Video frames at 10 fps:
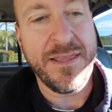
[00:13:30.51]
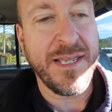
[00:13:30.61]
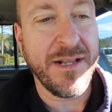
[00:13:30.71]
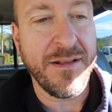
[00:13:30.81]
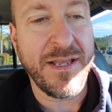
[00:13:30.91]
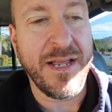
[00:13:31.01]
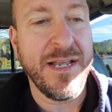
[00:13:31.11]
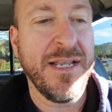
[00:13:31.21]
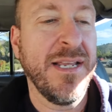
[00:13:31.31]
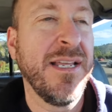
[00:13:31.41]
they'll.
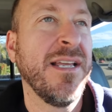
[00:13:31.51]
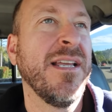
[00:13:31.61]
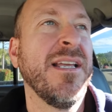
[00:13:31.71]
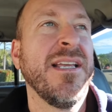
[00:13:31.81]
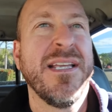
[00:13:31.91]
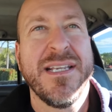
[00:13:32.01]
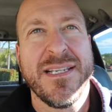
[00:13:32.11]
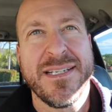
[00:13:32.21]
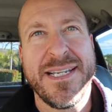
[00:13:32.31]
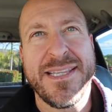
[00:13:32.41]
Uh,
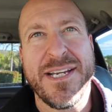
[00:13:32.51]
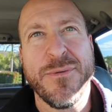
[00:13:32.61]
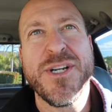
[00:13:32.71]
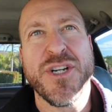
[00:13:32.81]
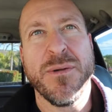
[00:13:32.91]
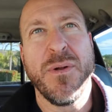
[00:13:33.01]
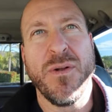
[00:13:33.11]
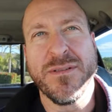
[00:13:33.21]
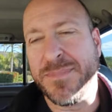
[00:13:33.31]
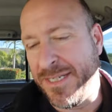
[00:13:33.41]
get the original
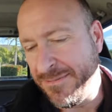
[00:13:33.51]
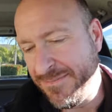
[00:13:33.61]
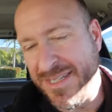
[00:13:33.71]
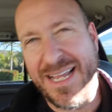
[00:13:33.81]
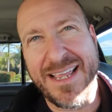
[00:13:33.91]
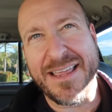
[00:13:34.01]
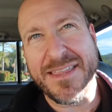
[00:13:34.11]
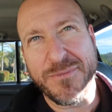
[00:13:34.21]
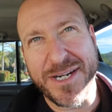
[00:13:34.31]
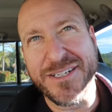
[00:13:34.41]
bolt. I, I
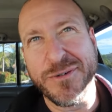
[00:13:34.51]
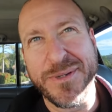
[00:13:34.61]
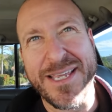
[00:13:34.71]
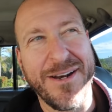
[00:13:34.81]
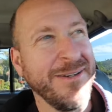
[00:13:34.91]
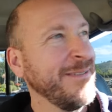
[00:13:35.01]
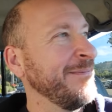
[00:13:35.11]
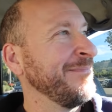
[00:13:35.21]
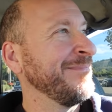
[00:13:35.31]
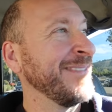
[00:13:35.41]
think we can do without it.
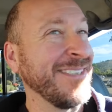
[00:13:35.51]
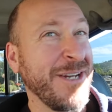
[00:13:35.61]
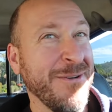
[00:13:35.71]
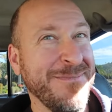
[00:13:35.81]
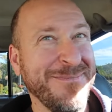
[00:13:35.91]
Let's go.